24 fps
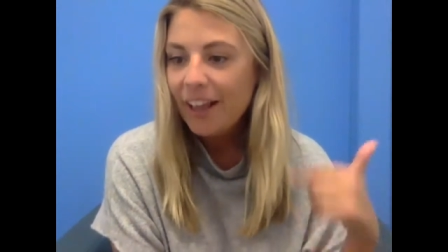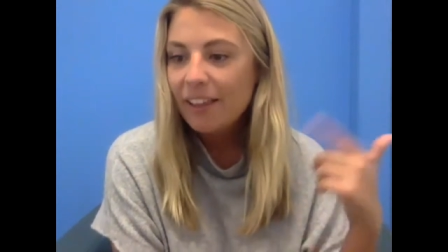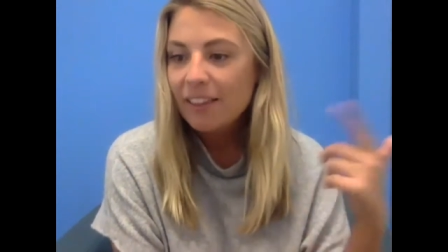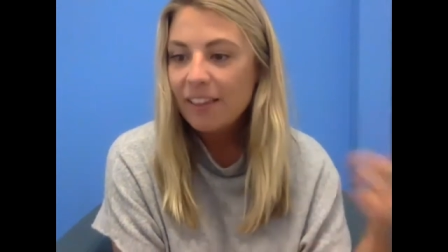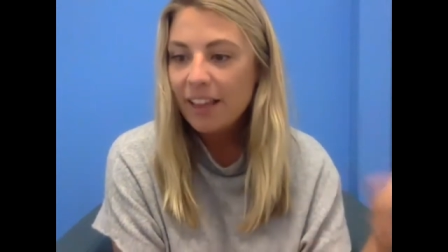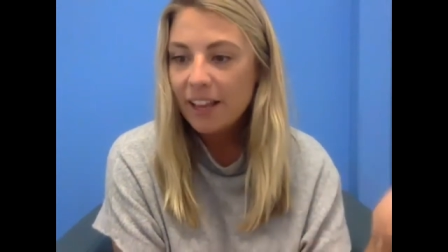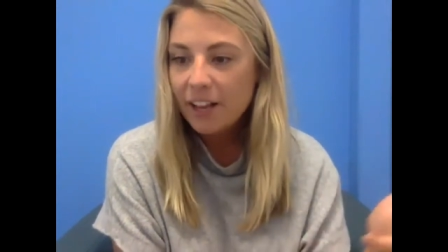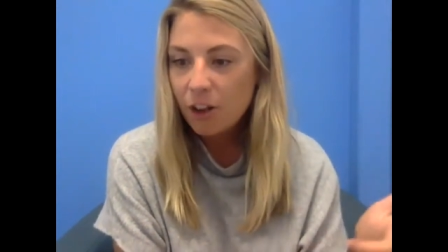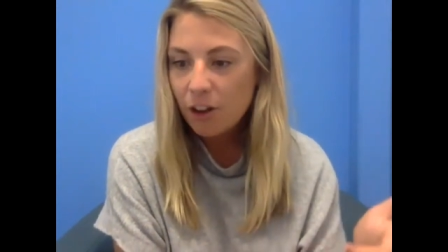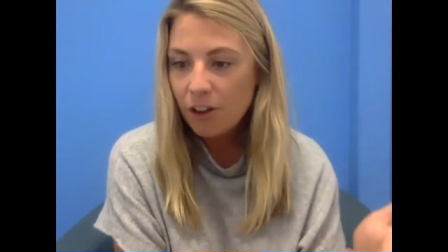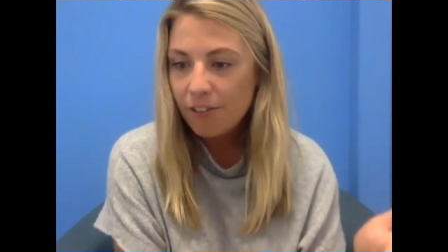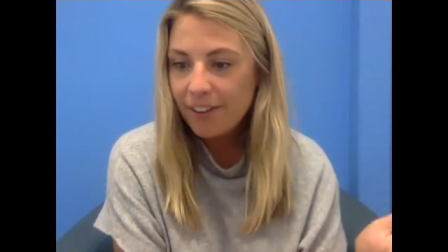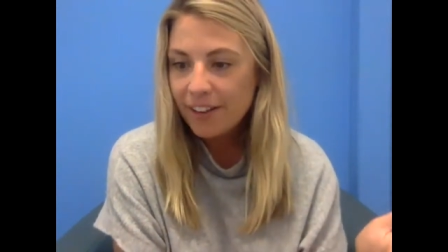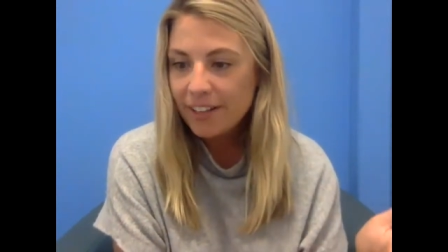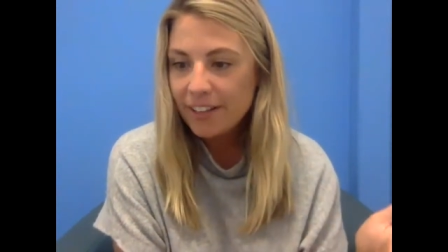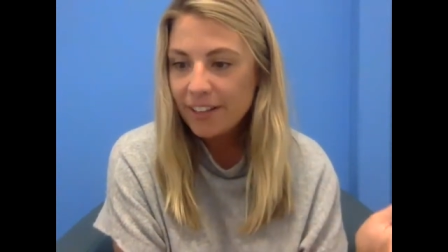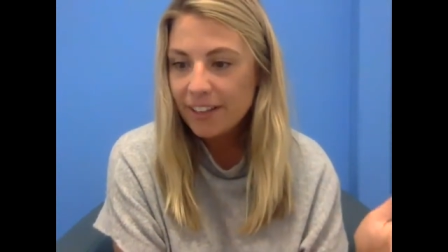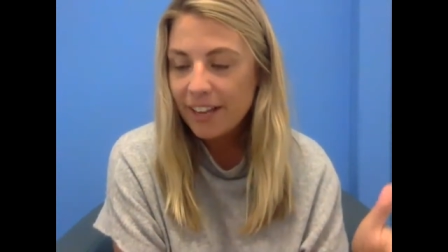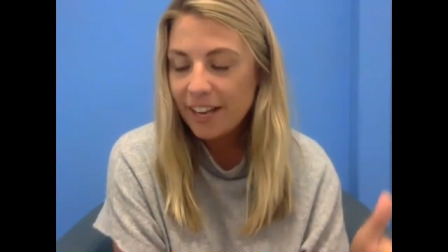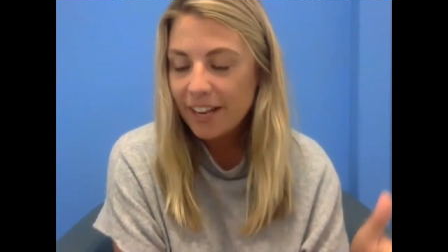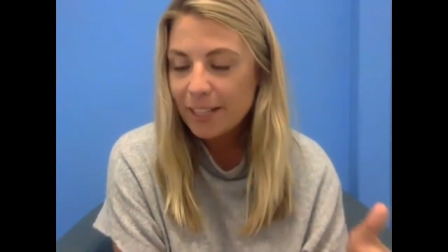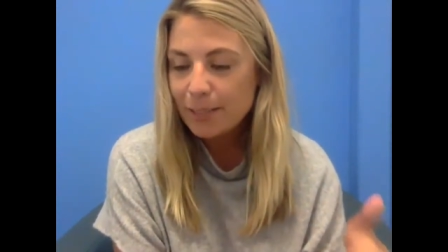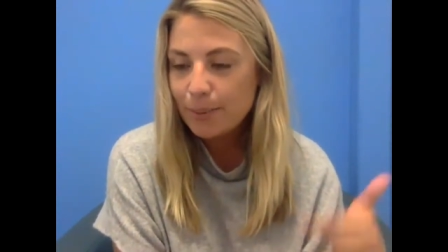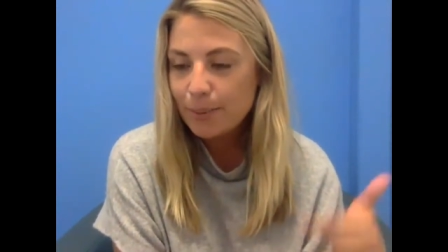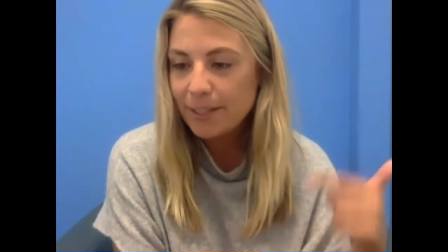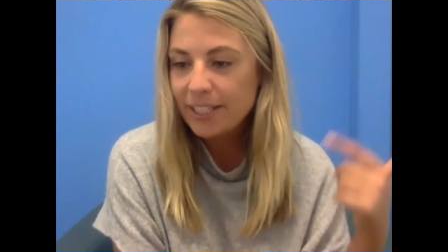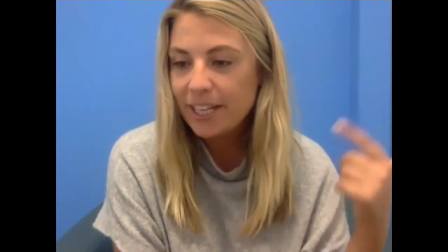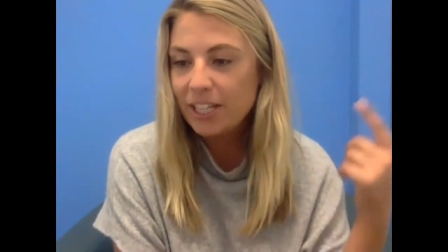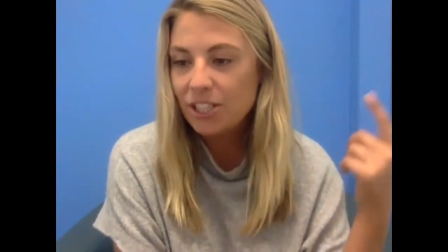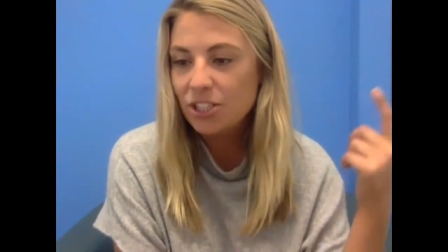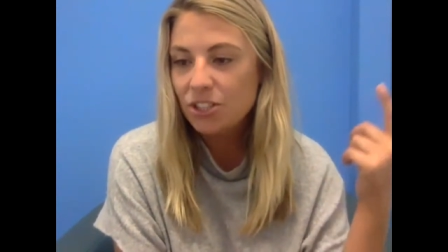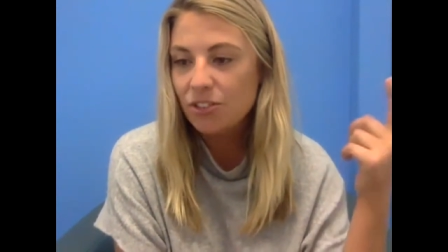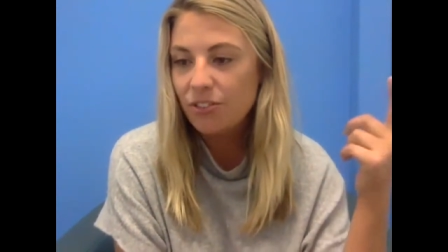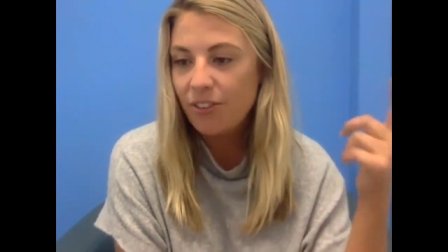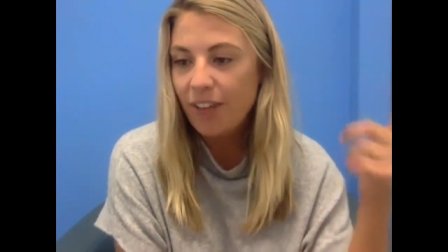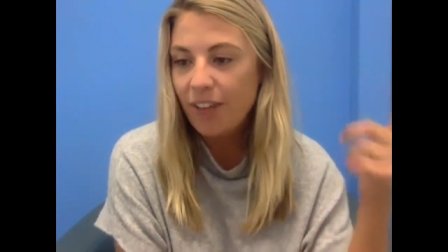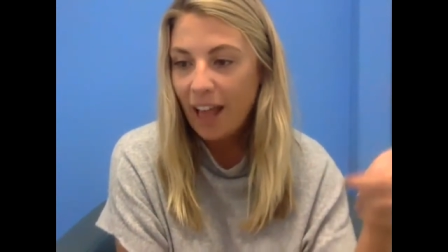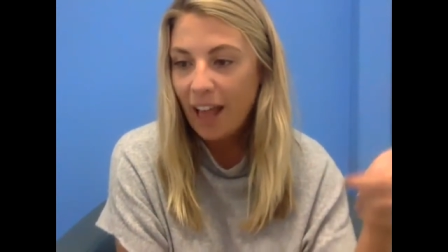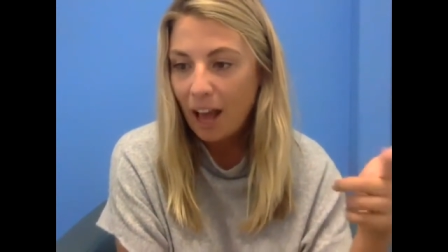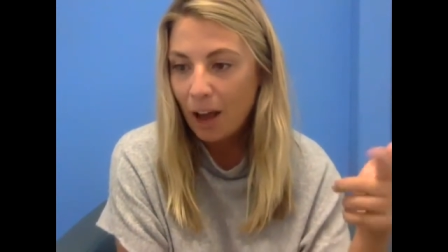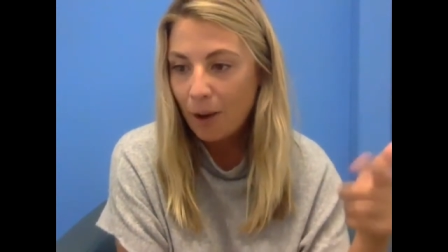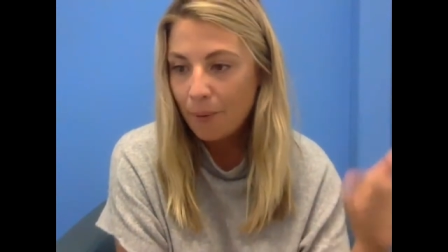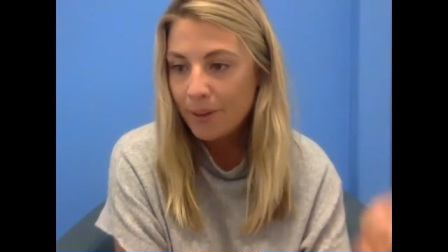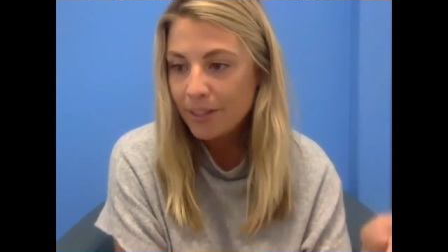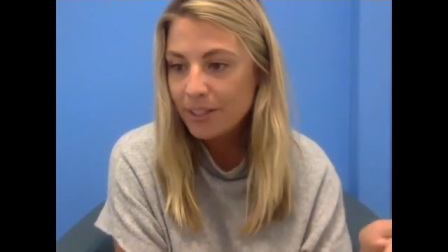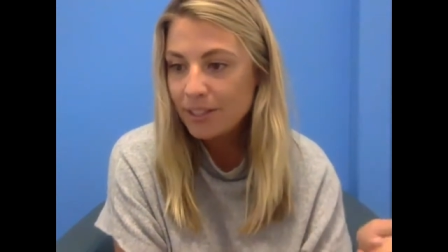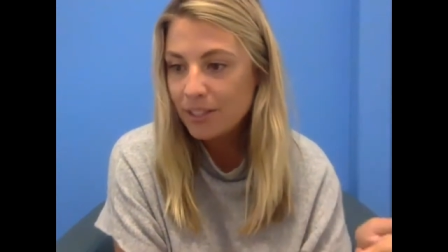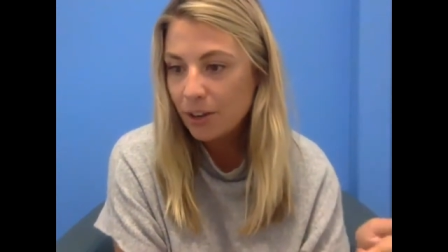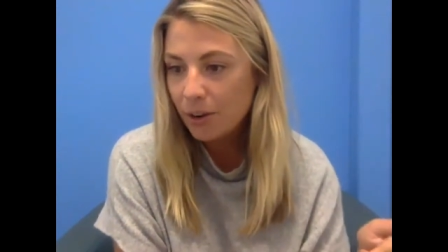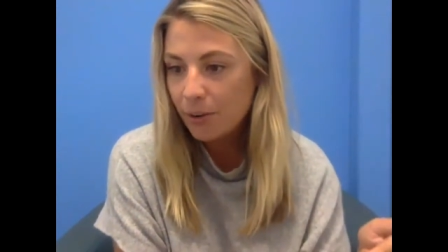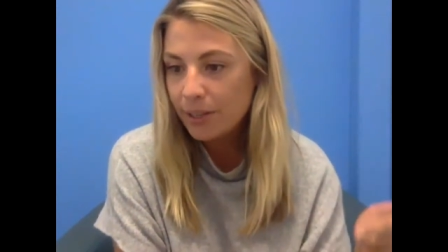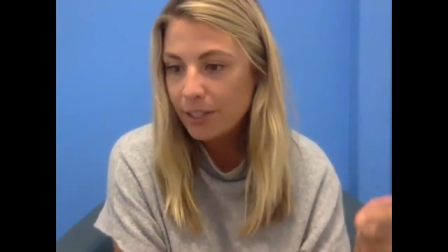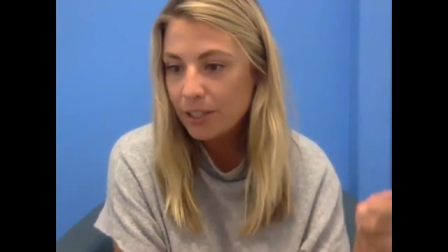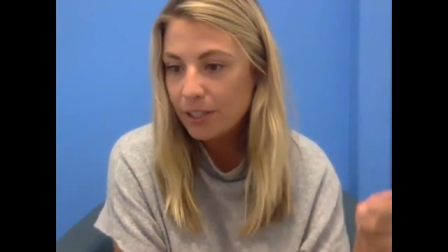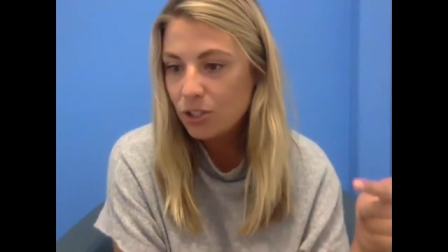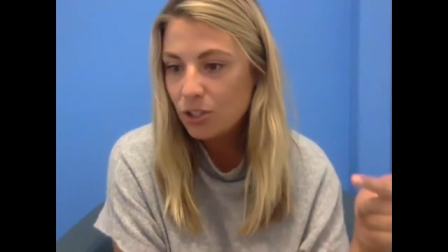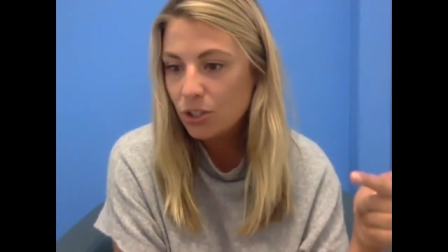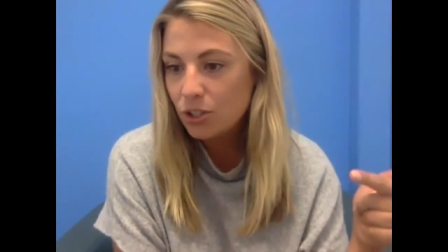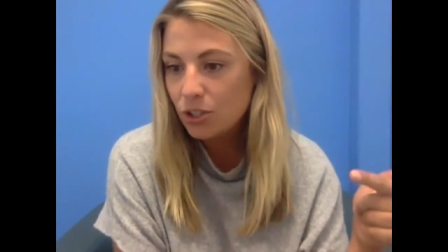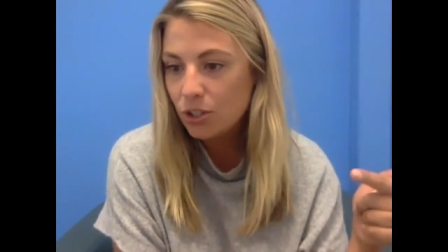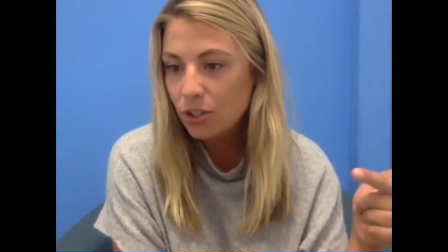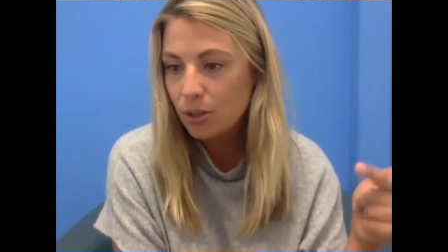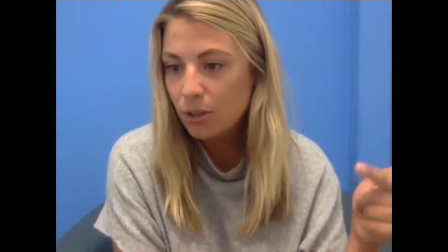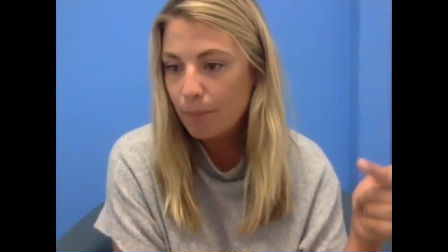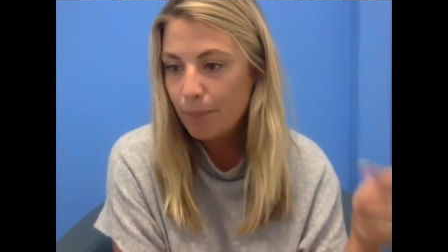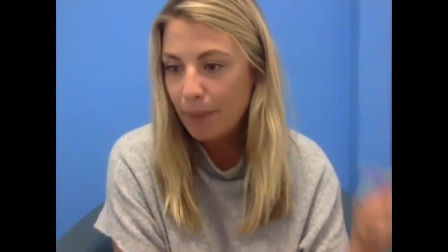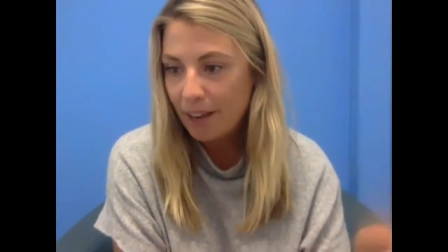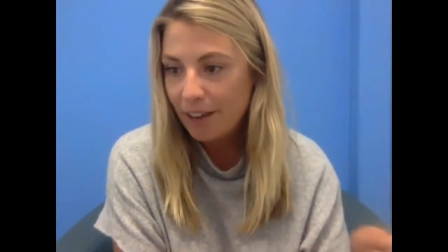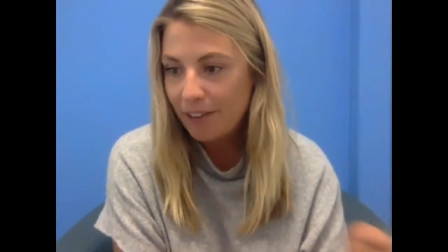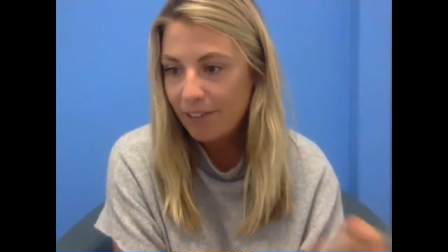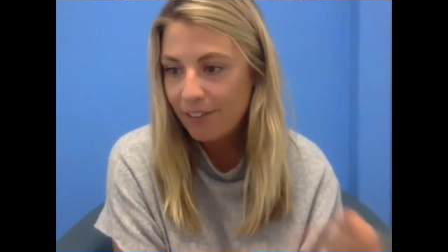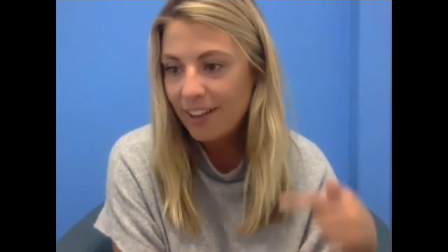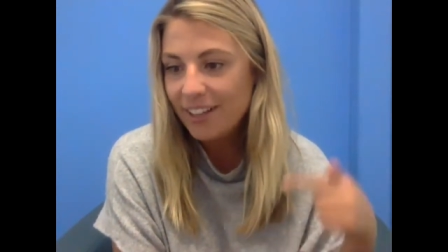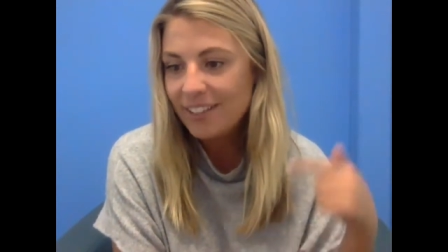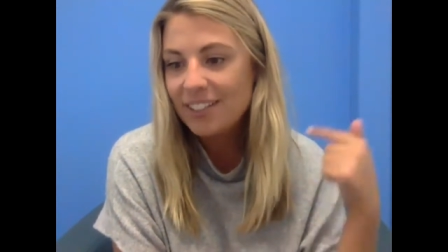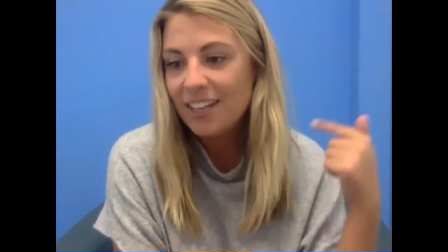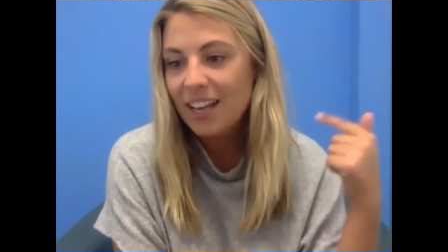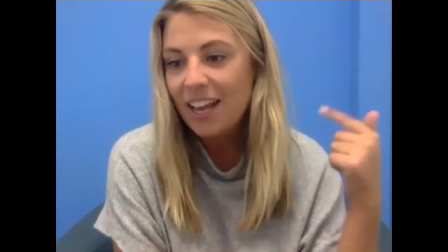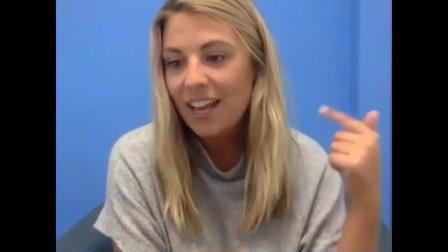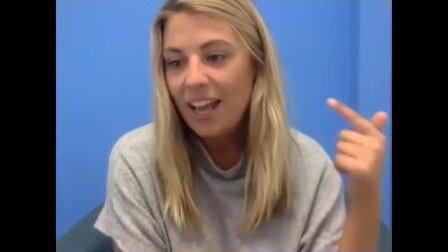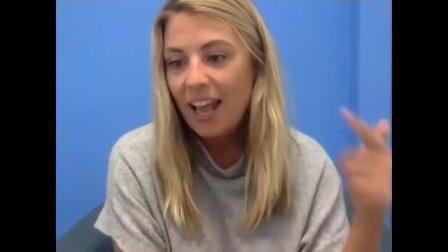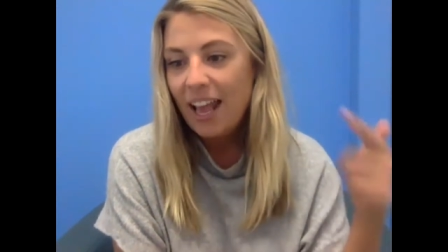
Let go of the expectation of how it's going to manifest,